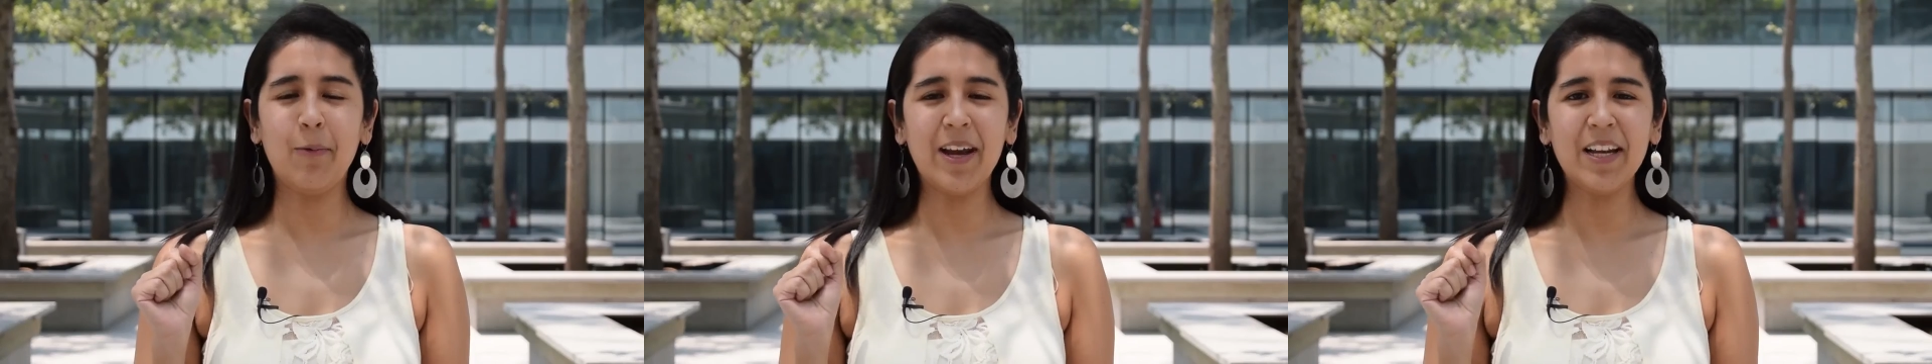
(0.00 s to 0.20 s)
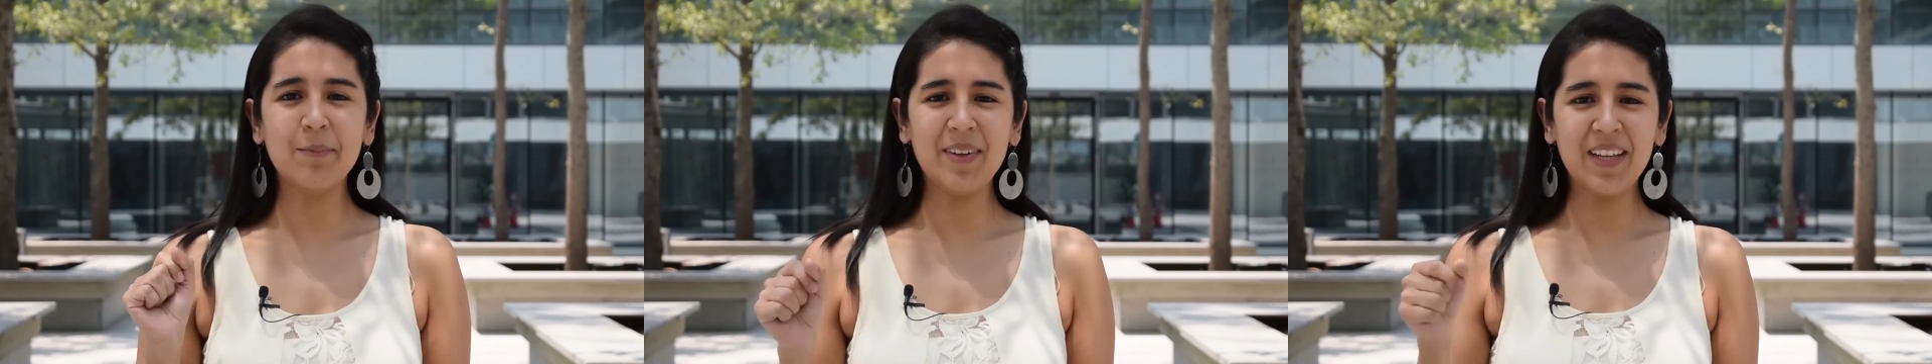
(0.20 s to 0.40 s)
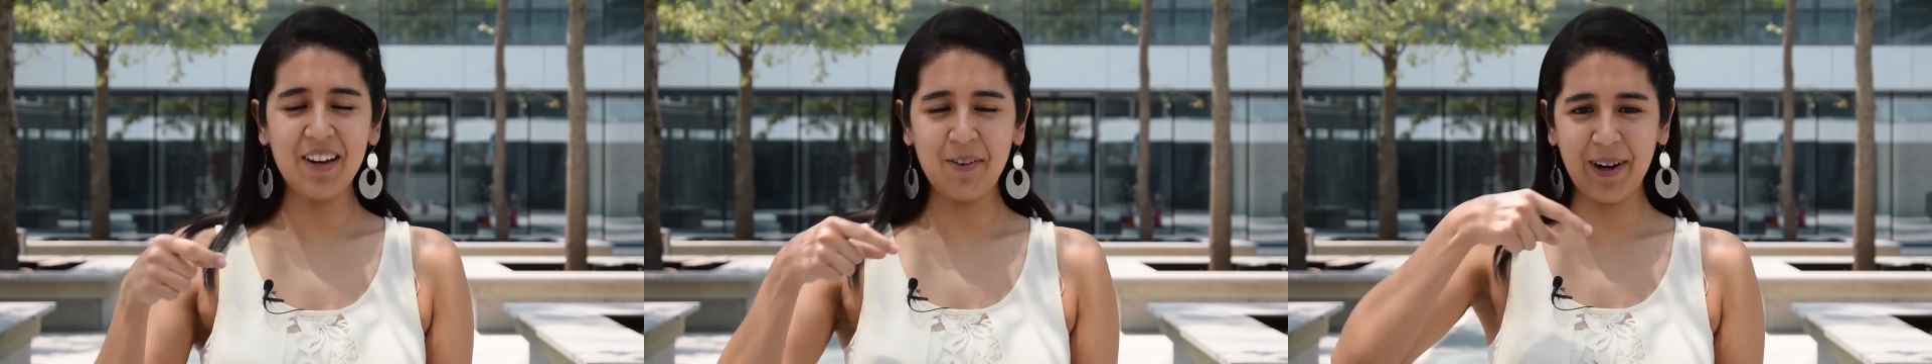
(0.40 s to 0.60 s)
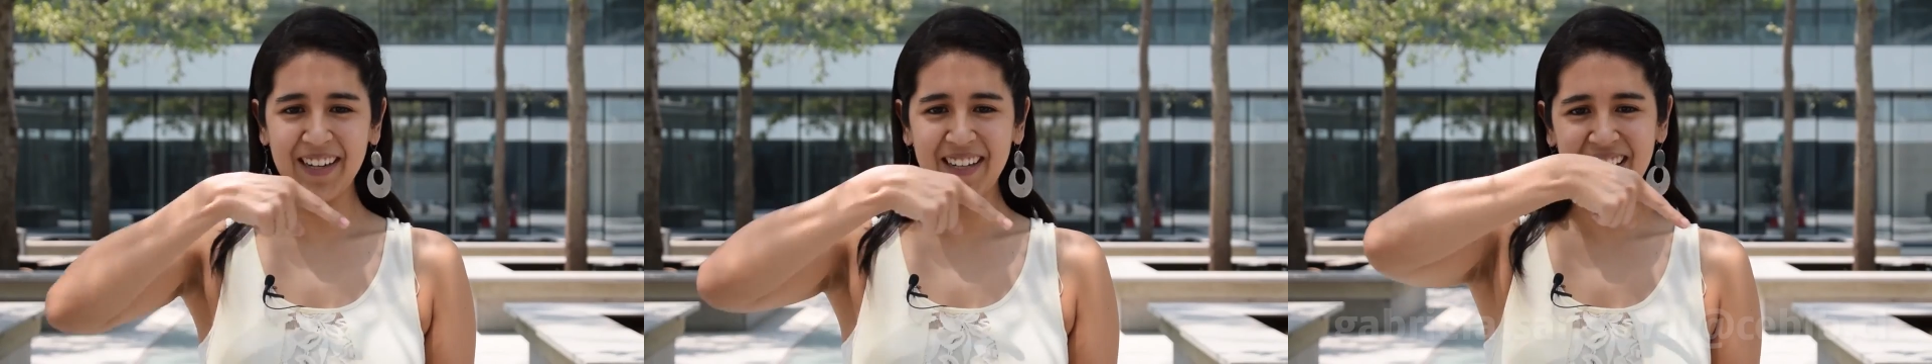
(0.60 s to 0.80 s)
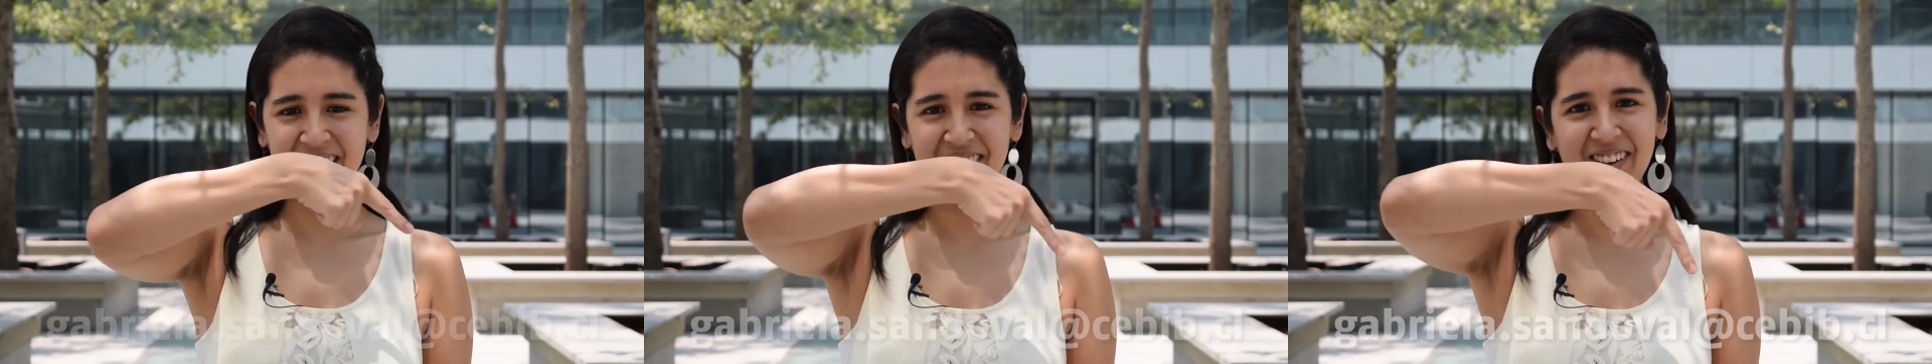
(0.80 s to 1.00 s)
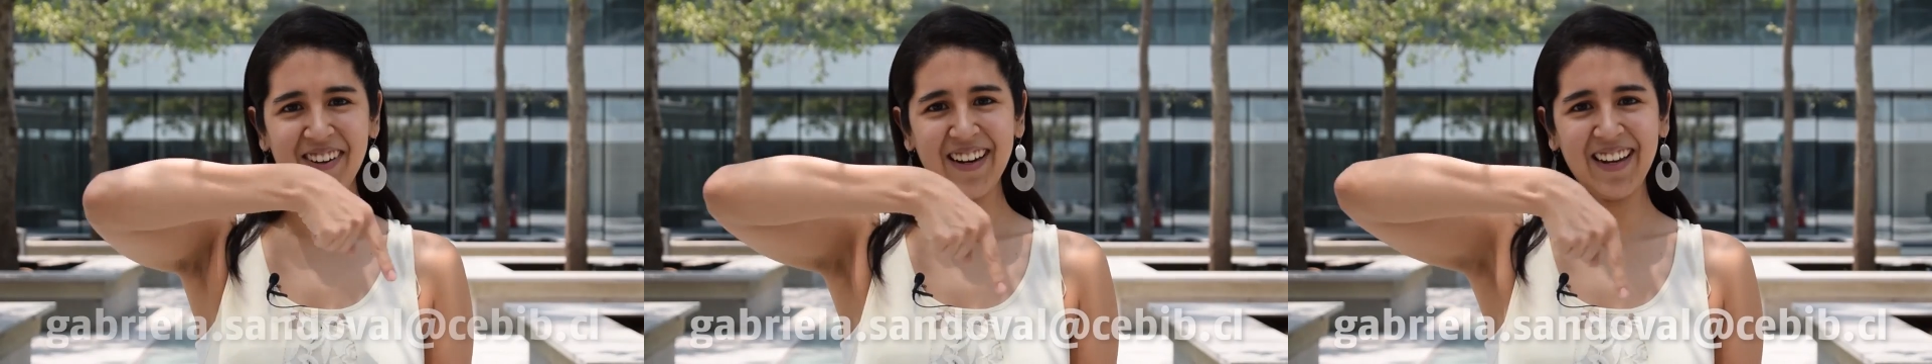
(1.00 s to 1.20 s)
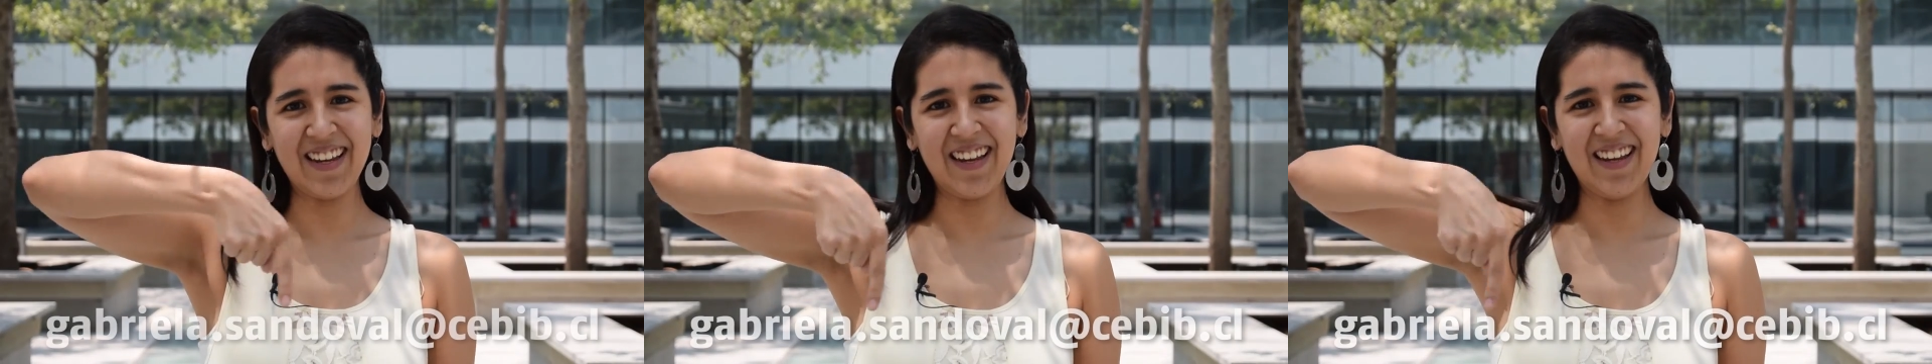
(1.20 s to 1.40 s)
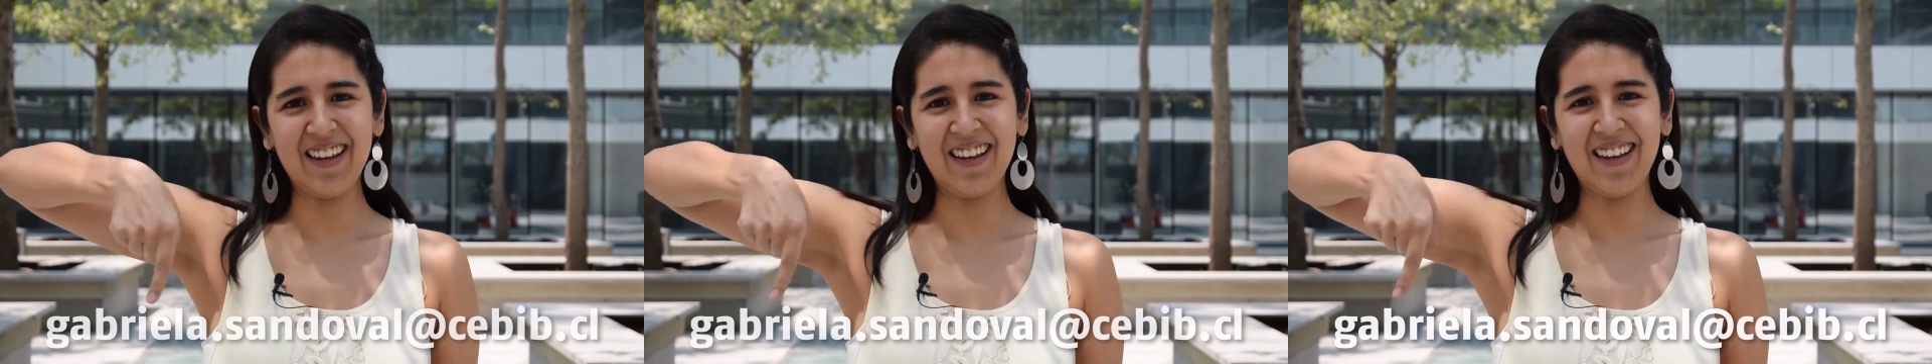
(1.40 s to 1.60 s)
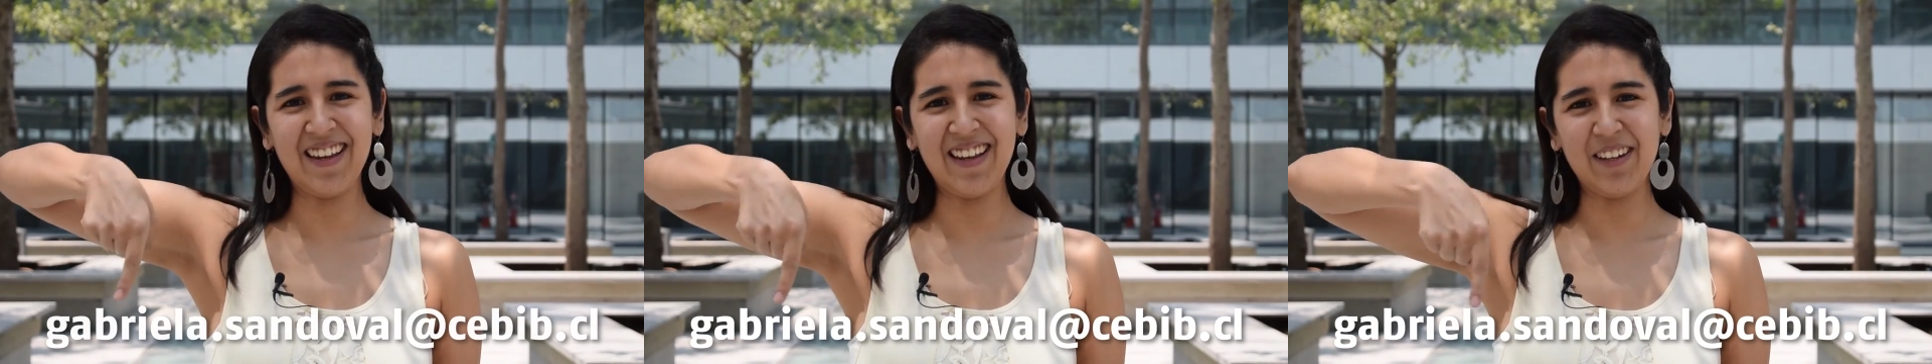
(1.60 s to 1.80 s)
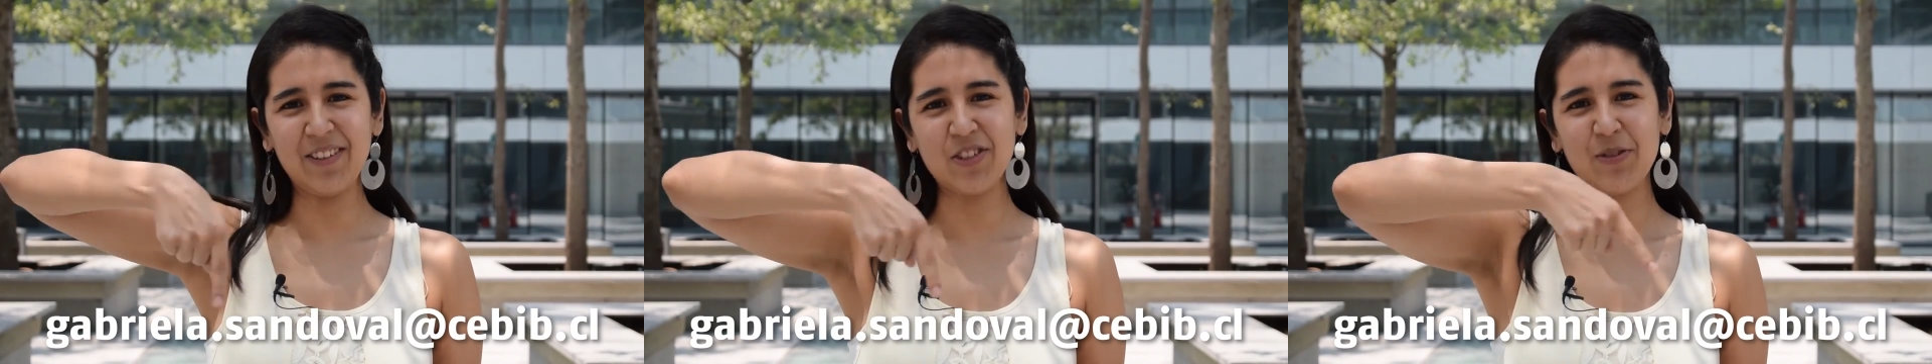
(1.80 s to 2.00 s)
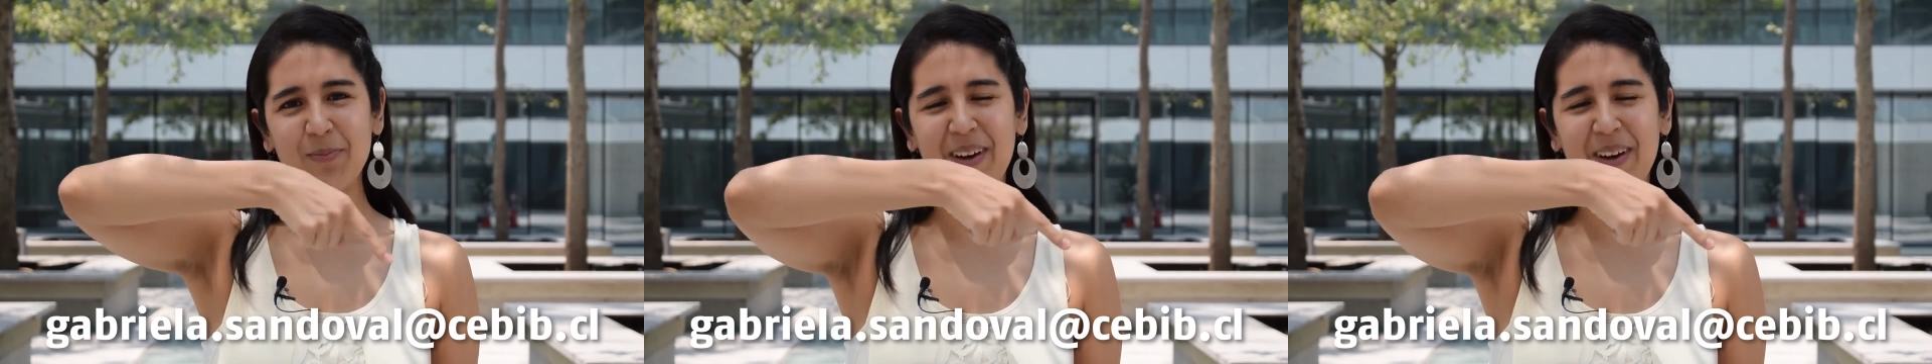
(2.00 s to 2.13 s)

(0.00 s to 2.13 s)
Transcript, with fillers: write me right here uh,